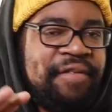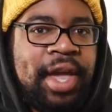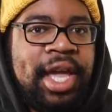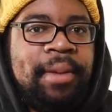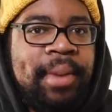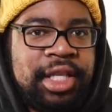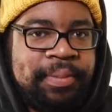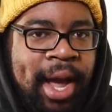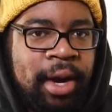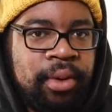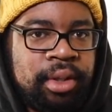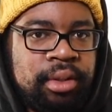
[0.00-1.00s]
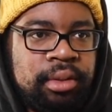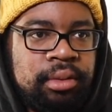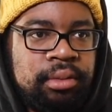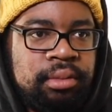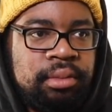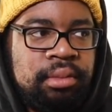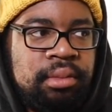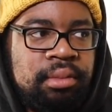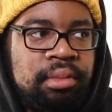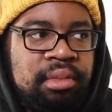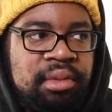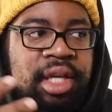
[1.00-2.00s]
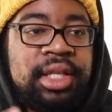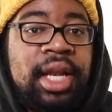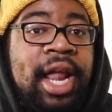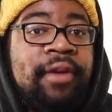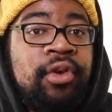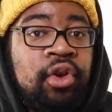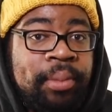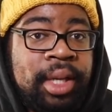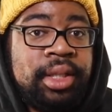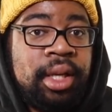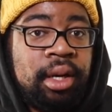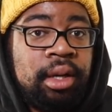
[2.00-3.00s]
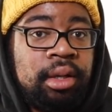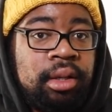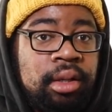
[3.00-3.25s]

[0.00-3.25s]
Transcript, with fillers: Fakey means backwards. There's a lot of newbies here.